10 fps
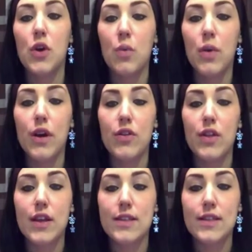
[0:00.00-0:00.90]
where
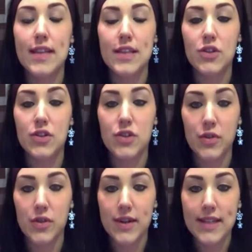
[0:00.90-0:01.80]
the center
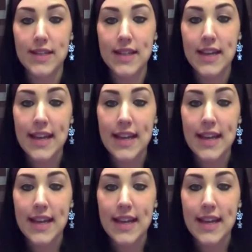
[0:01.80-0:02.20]
soaker is.